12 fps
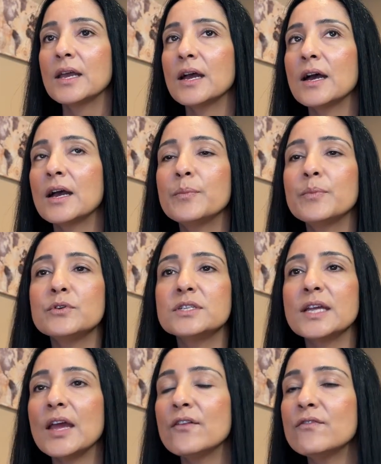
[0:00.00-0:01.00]
I put
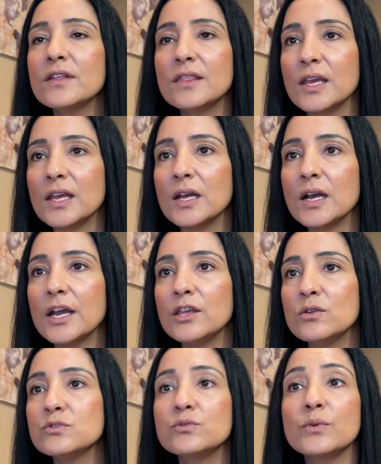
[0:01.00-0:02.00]
everything I
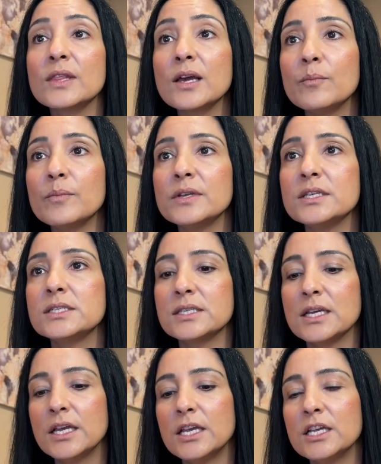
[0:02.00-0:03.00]
use with companies
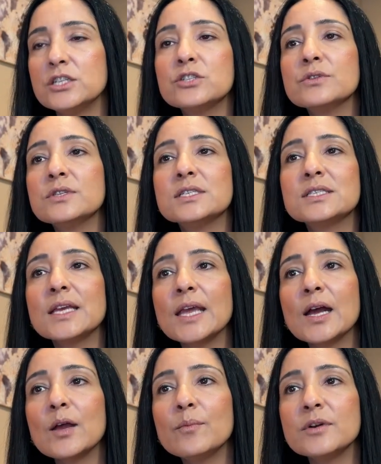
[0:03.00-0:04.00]
into this
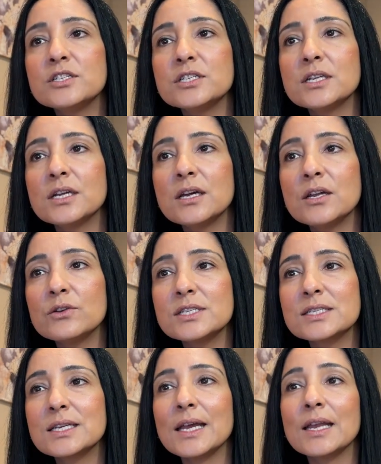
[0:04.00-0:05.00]
AI budget,
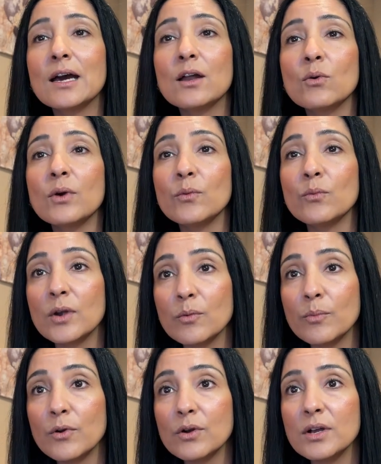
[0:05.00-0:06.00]
risk, and ROI
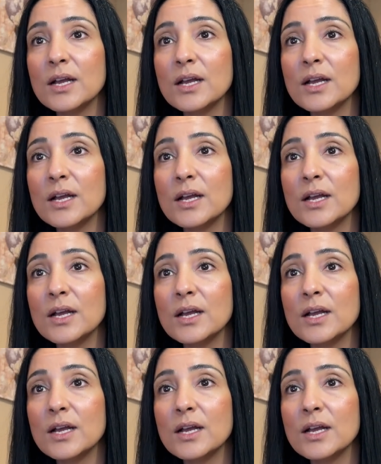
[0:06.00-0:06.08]
workbook.